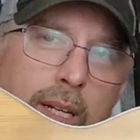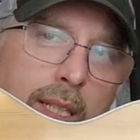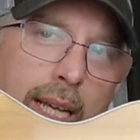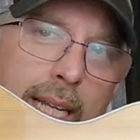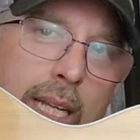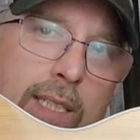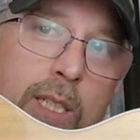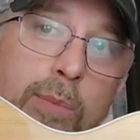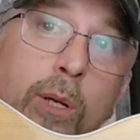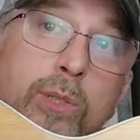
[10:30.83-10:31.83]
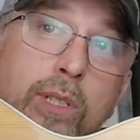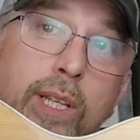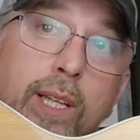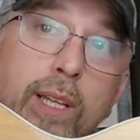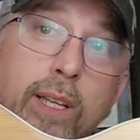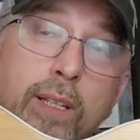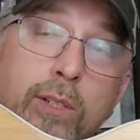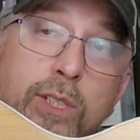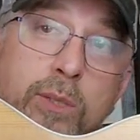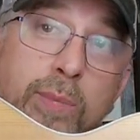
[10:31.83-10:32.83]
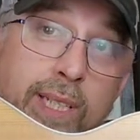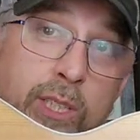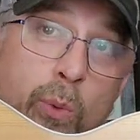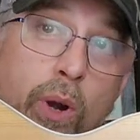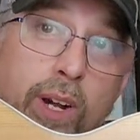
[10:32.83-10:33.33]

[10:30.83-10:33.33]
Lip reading: like supposedly there's as many square